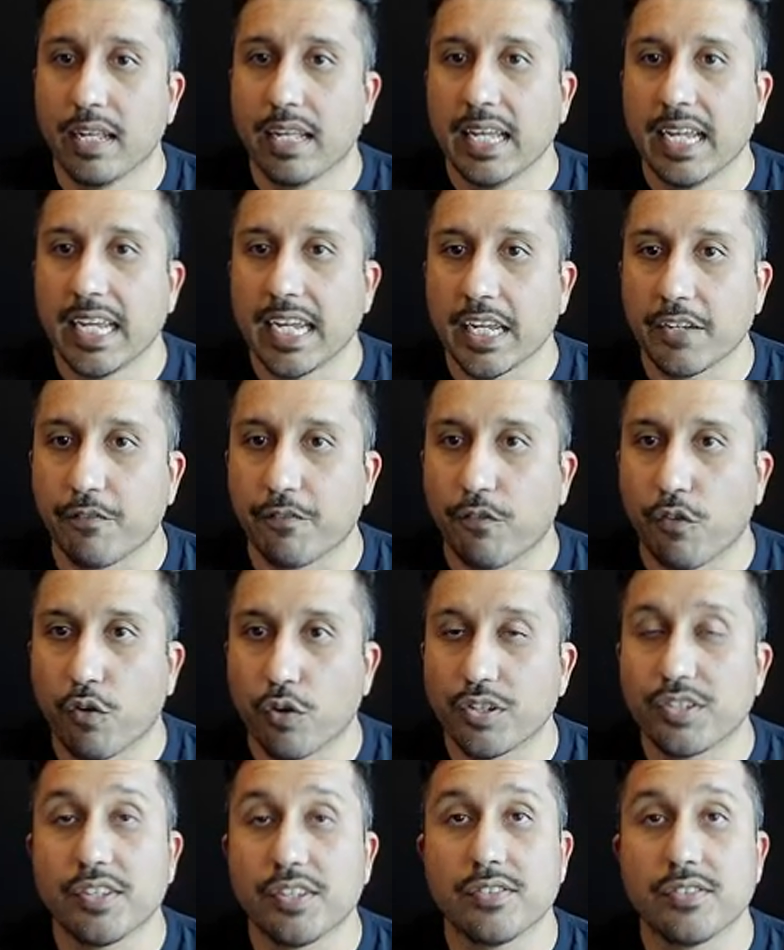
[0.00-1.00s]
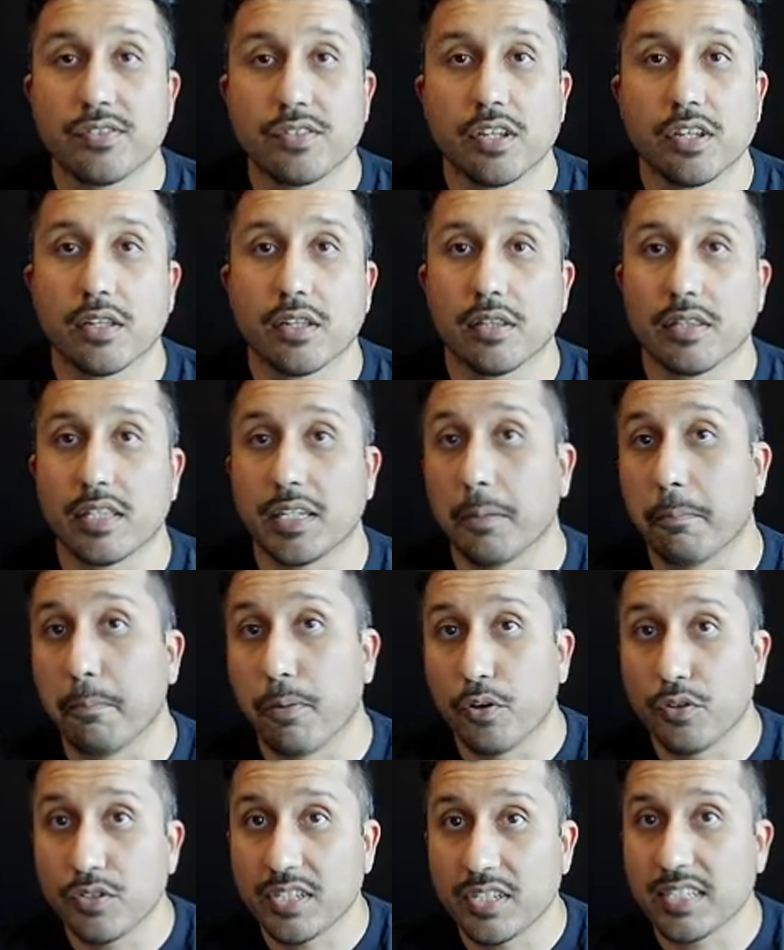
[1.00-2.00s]
it forces the
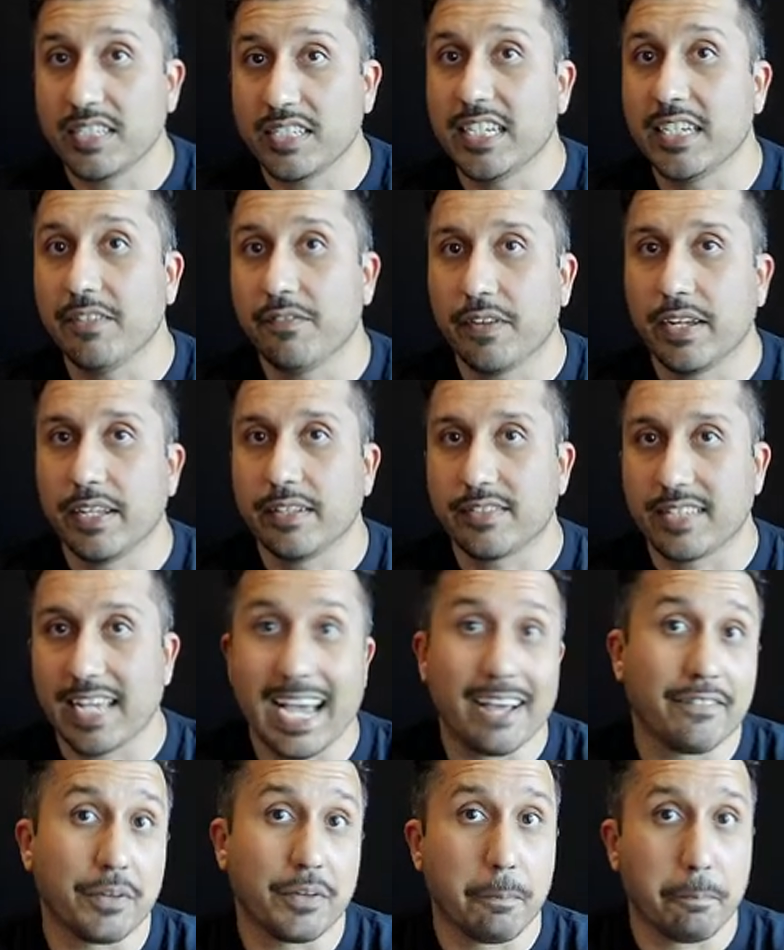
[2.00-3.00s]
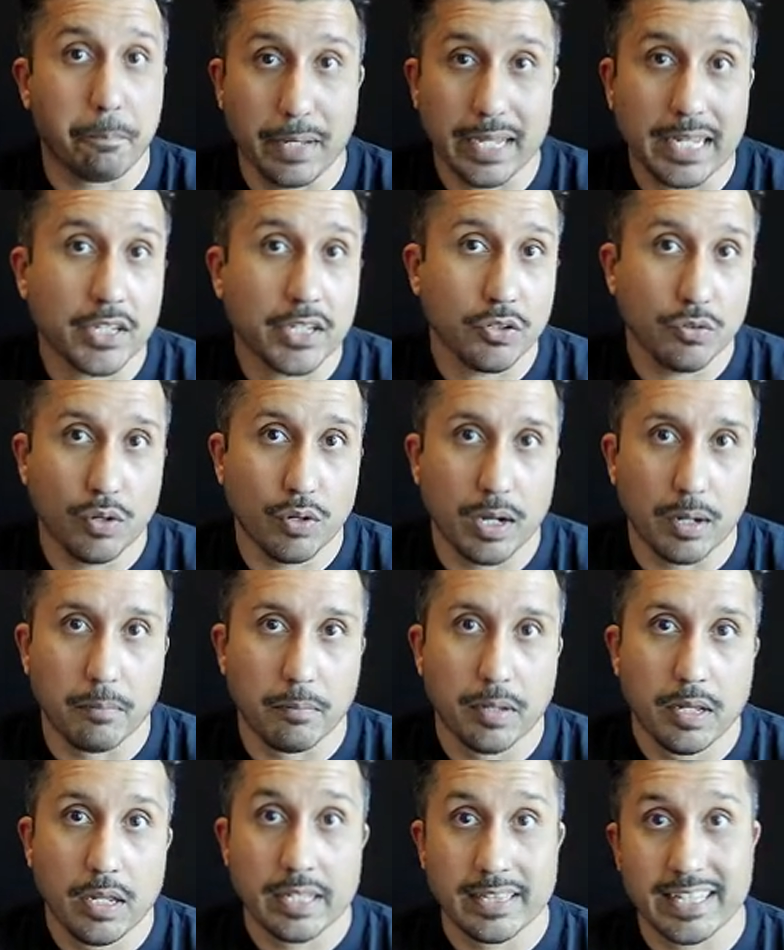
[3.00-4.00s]
opposing defense to have to pick you up.
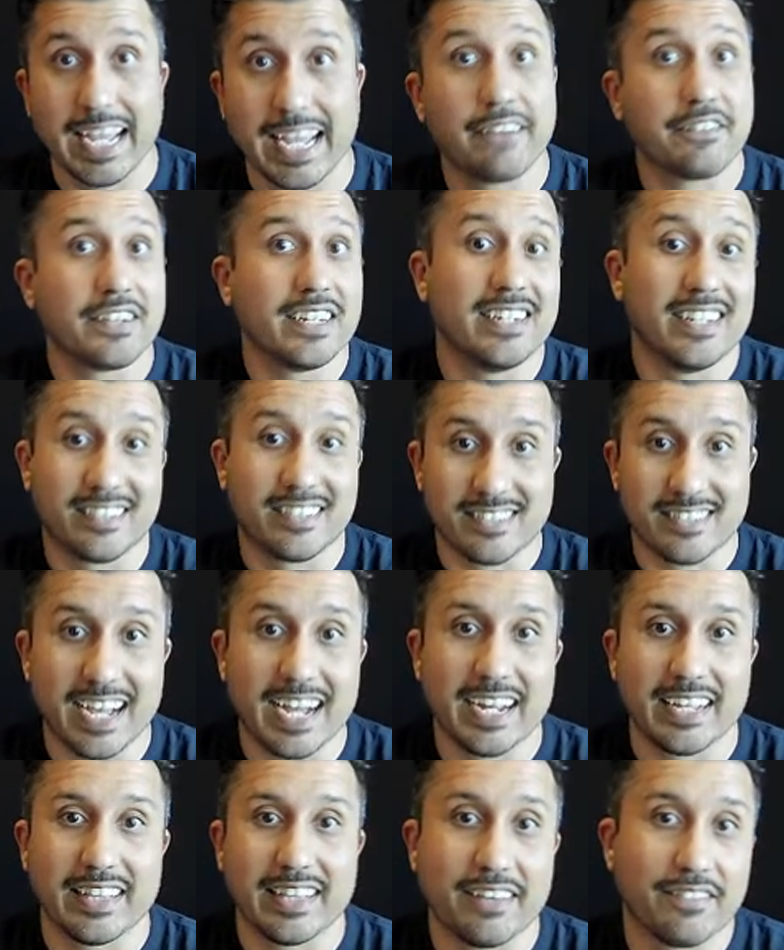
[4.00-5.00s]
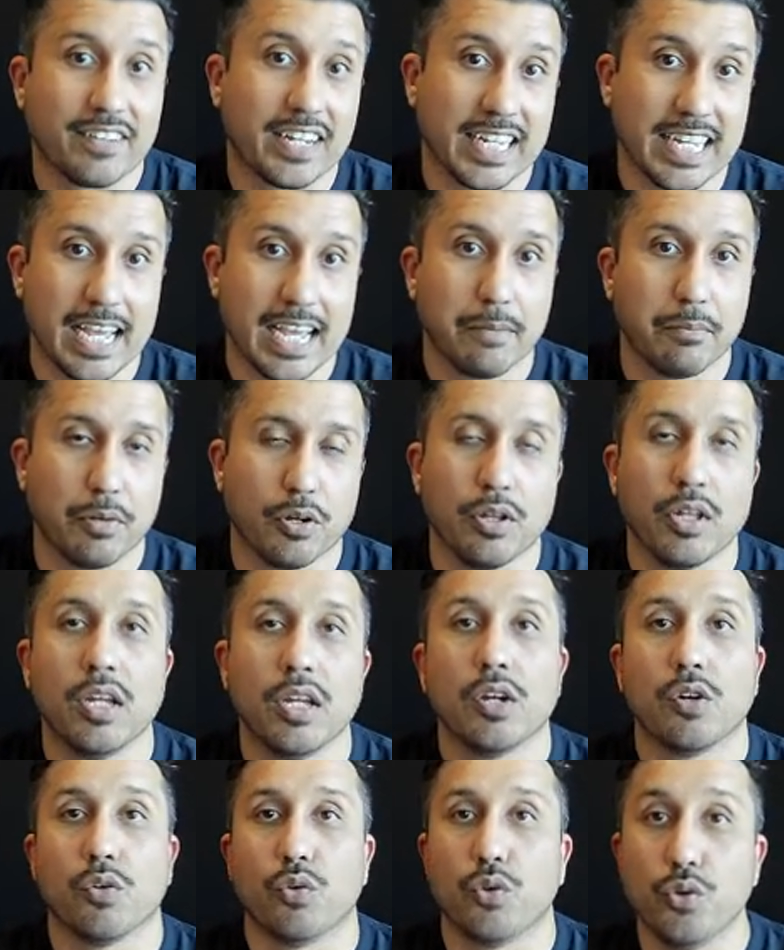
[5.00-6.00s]
They have to decide. They have to gamble.
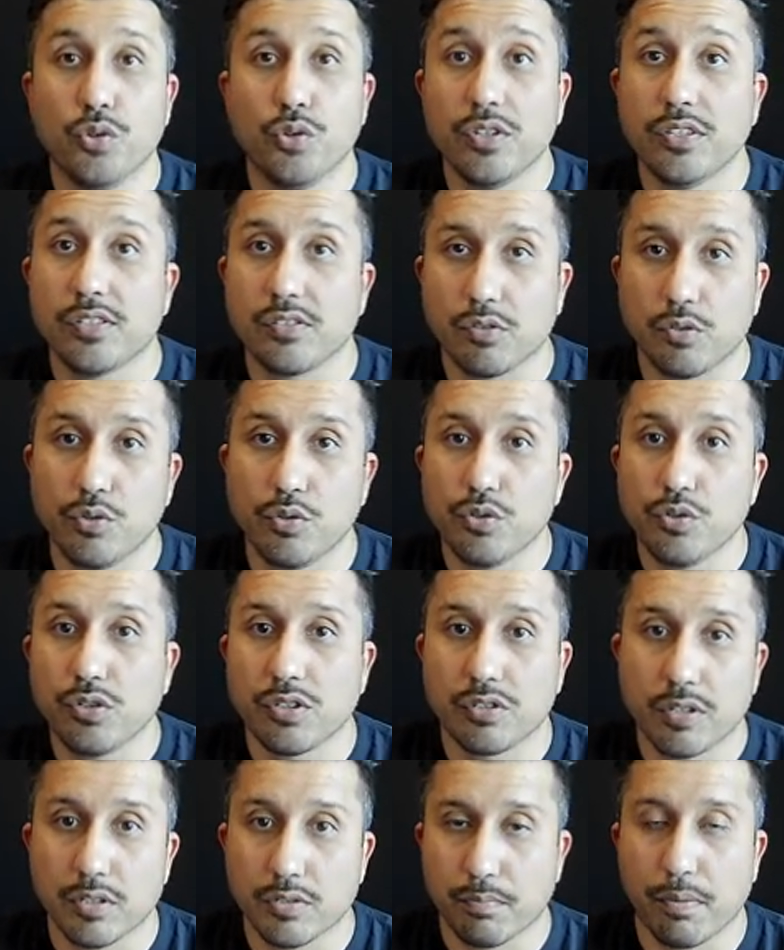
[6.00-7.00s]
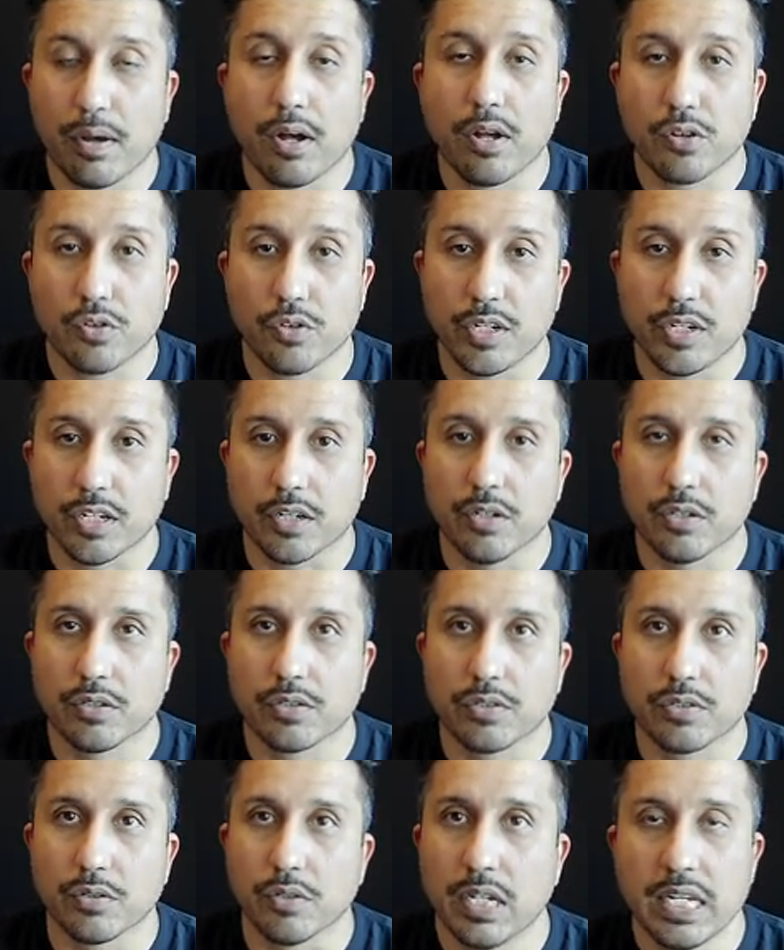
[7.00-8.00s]
Who is this ball going to go
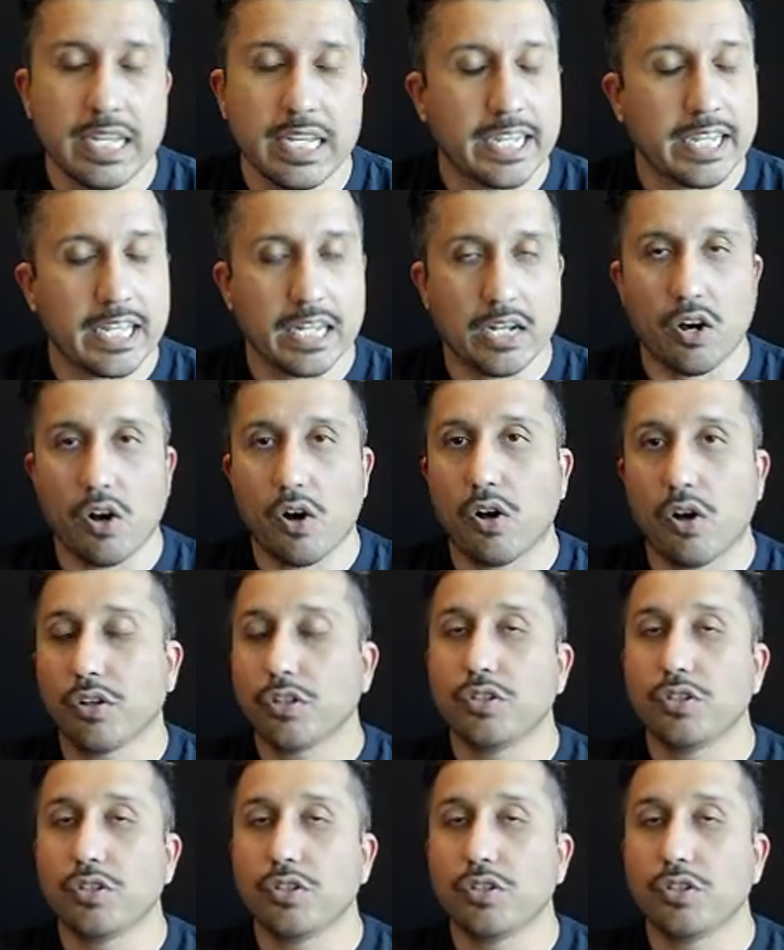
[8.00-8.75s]
to? And all you